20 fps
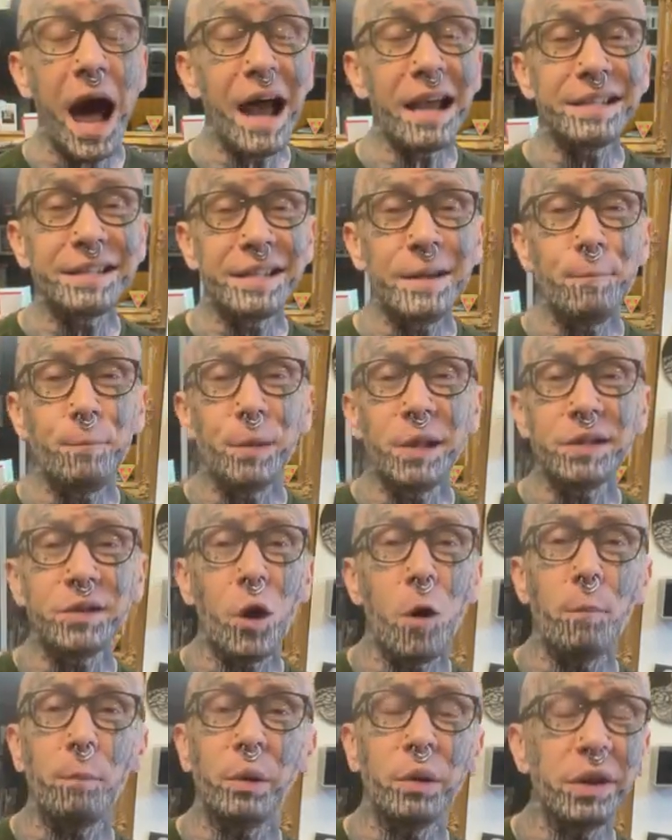I simply
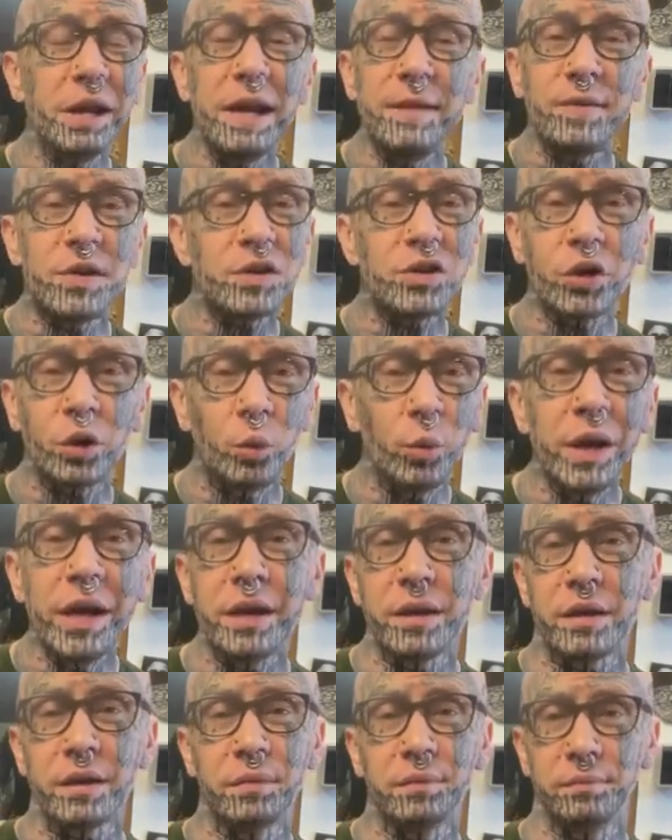don't believe that you're
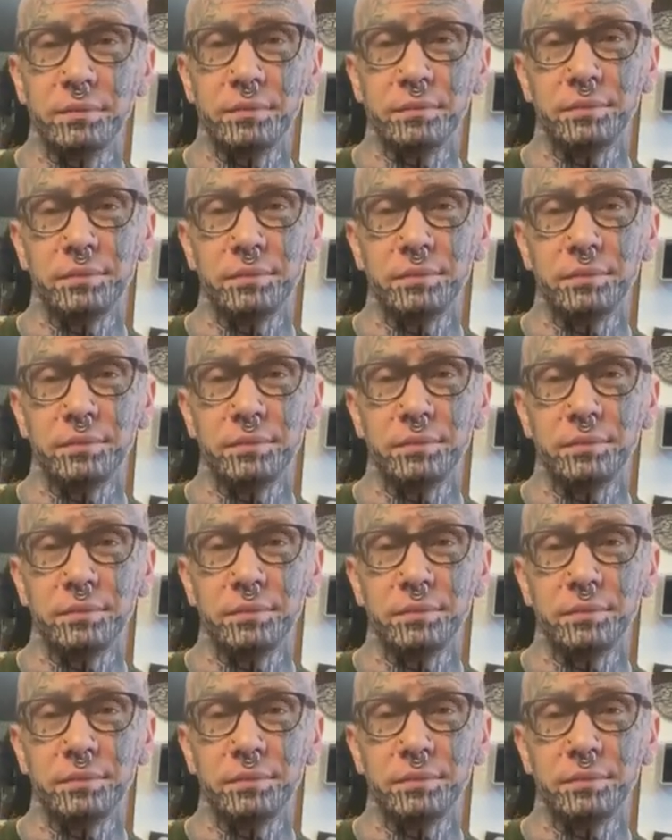weak.